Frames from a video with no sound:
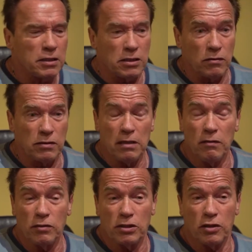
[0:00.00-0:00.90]
So then
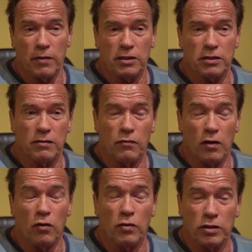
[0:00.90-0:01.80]
it was the question,
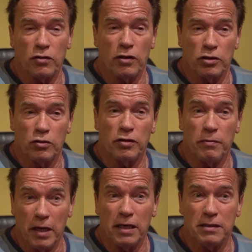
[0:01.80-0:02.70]
well, who is going to
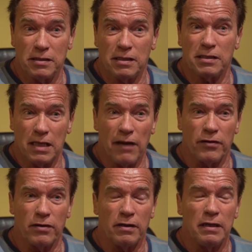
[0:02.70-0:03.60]
replace this
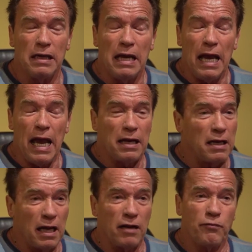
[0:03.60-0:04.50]
governor? And
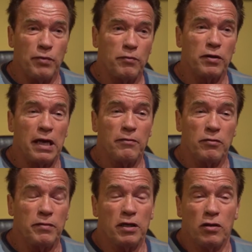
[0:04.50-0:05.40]
a lot of people came
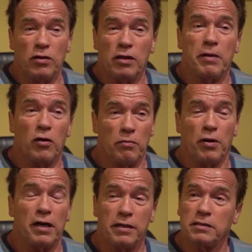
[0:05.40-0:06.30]
to me, including my own
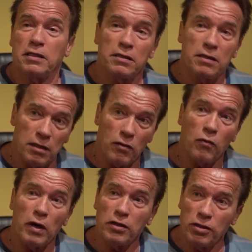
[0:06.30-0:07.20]
party, and said,
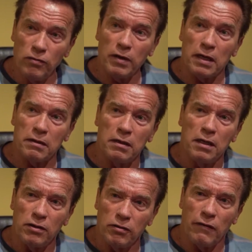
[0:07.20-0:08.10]
why don't you run?
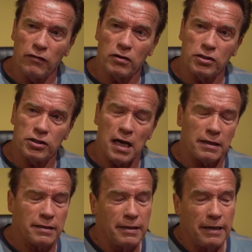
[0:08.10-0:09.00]
You have a good
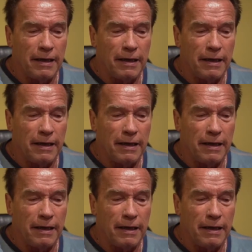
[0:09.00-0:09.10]
shot.